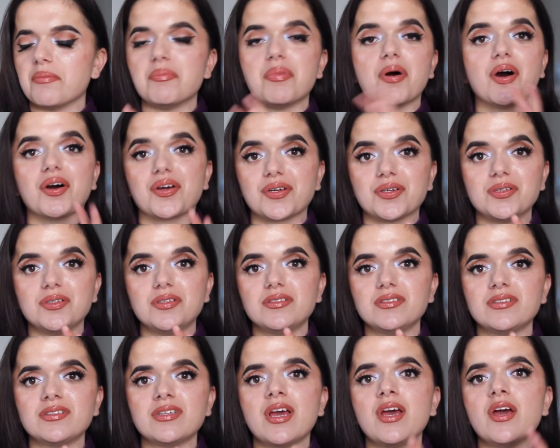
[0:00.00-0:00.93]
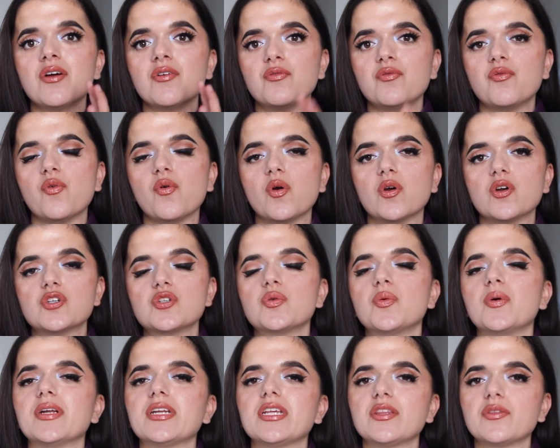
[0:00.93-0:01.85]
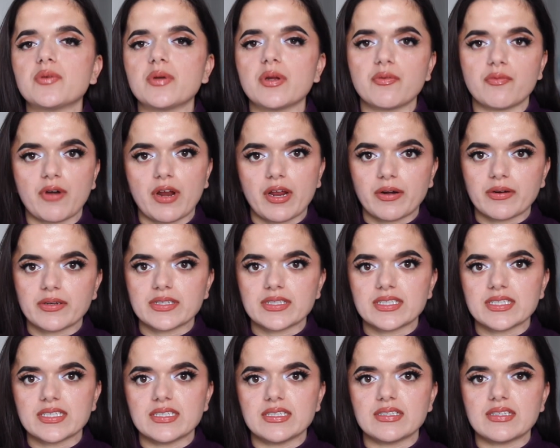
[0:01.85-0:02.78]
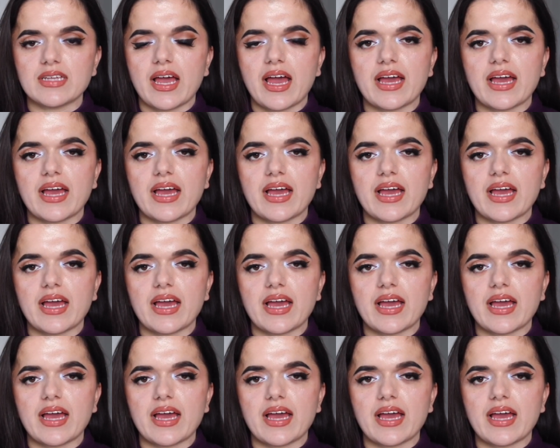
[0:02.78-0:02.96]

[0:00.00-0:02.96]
bottles for 23 fragrances